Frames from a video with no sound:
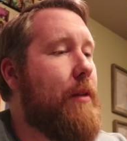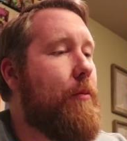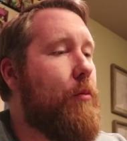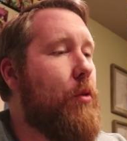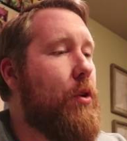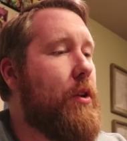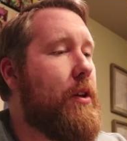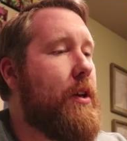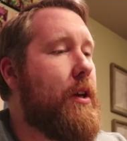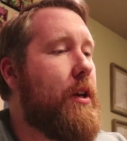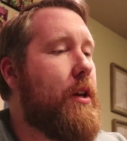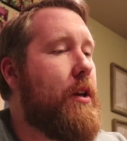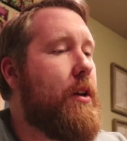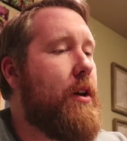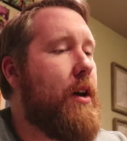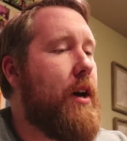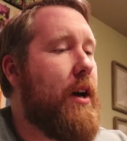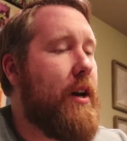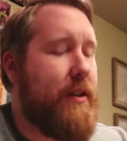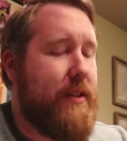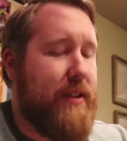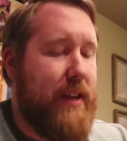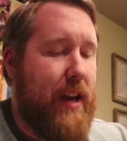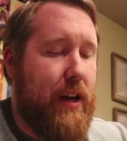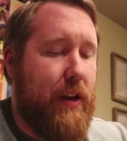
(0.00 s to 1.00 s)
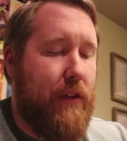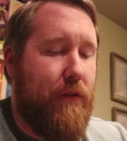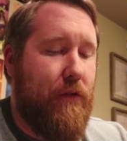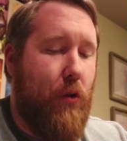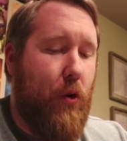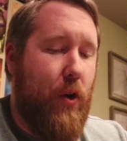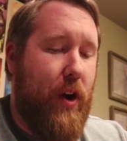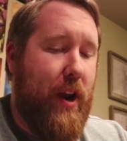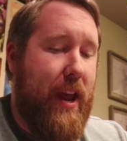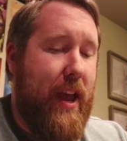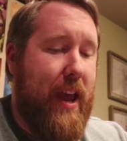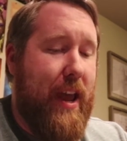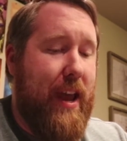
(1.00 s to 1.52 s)
I'm really excited
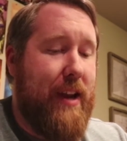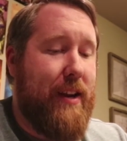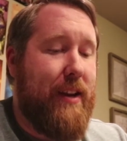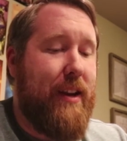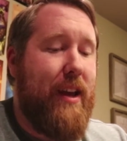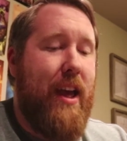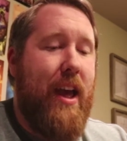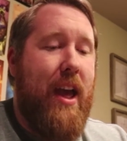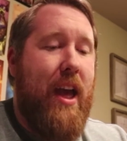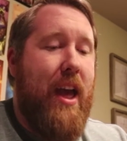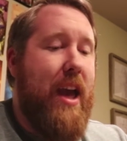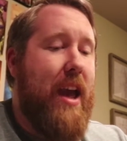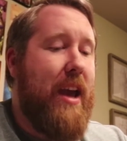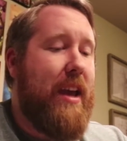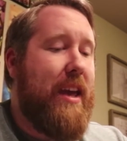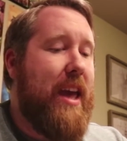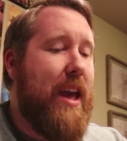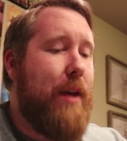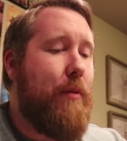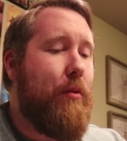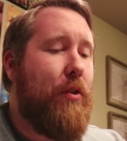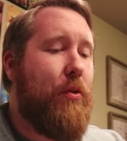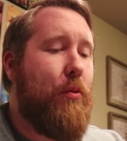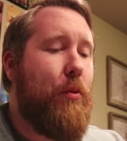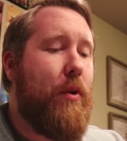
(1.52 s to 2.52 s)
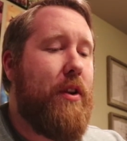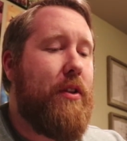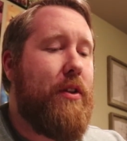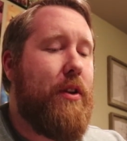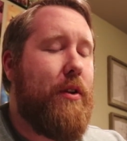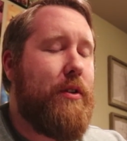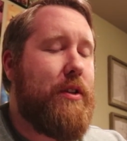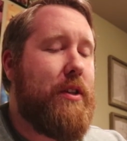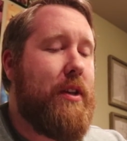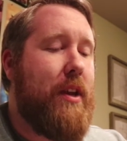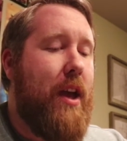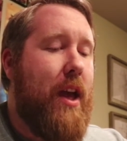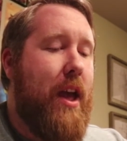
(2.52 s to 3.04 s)
for it. And it came with one of
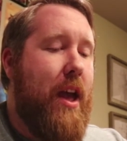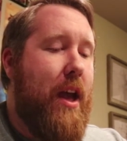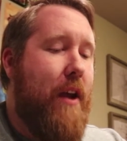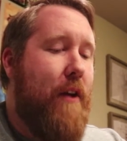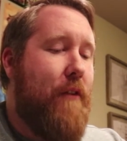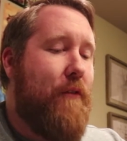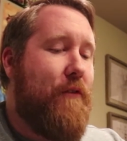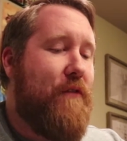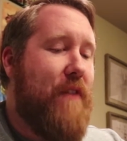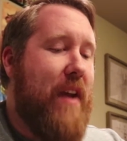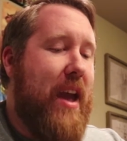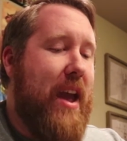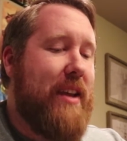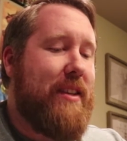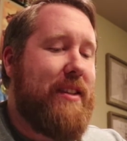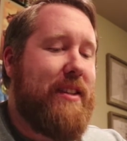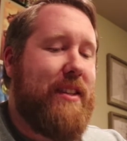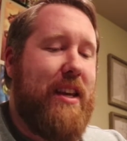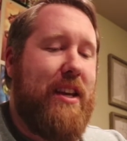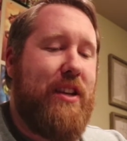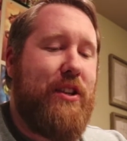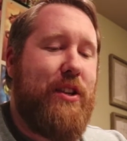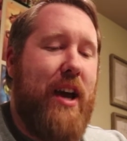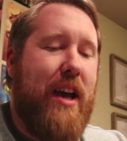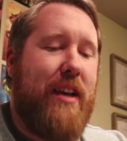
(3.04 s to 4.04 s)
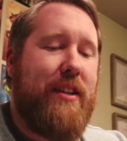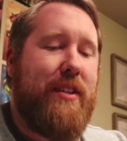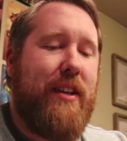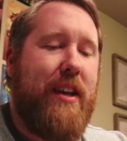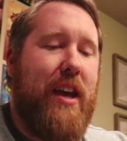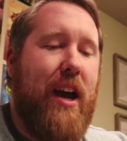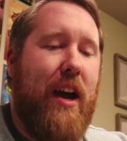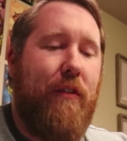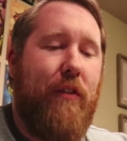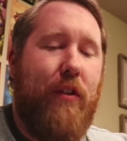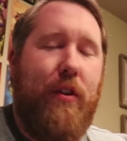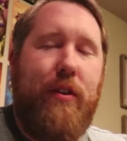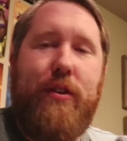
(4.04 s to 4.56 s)
those fancy dust
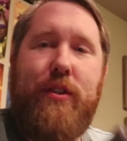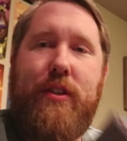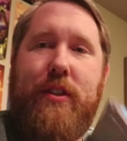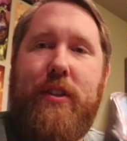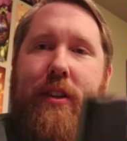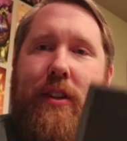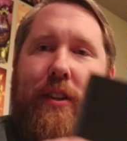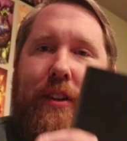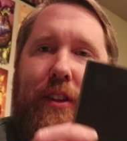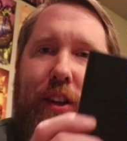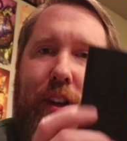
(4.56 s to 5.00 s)
covers.